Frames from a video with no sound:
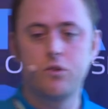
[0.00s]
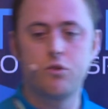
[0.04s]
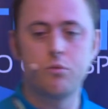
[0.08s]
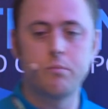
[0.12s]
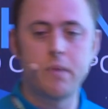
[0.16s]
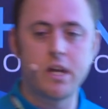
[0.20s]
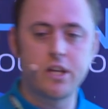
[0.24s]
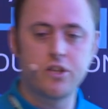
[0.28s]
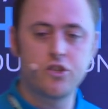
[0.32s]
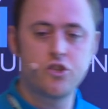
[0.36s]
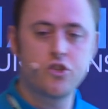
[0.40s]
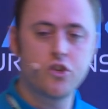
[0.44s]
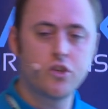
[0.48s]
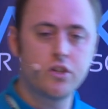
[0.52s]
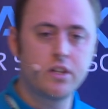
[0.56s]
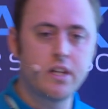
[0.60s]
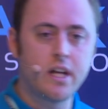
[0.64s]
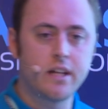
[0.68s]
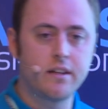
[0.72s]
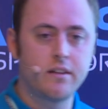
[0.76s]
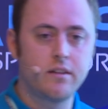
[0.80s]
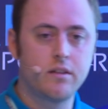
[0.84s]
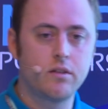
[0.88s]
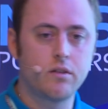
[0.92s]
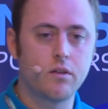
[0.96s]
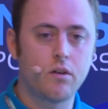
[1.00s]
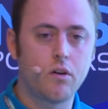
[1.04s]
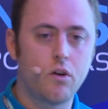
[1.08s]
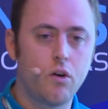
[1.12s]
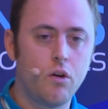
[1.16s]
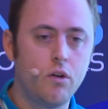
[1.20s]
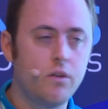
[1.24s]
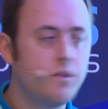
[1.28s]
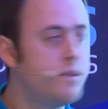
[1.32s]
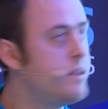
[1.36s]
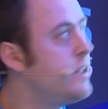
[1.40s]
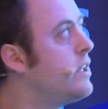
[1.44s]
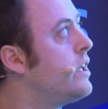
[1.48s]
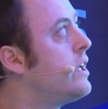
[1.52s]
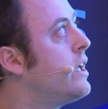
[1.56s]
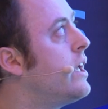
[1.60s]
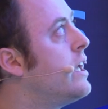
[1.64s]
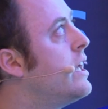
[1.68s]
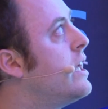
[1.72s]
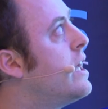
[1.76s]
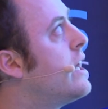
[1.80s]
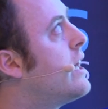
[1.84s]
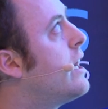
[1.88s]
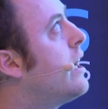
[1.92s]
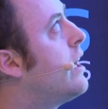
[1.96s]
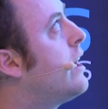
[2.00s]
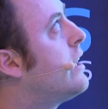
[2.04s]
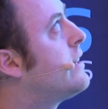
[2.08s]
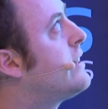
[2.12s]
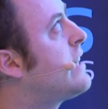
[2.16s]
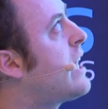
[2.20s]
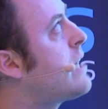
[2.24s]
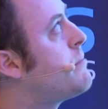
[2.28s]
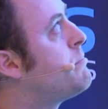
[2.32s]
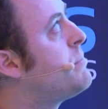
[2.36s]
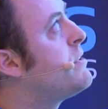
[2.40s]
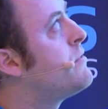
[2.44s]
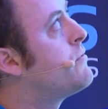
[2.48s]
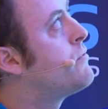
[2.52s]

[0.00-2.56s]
to make sure that all the type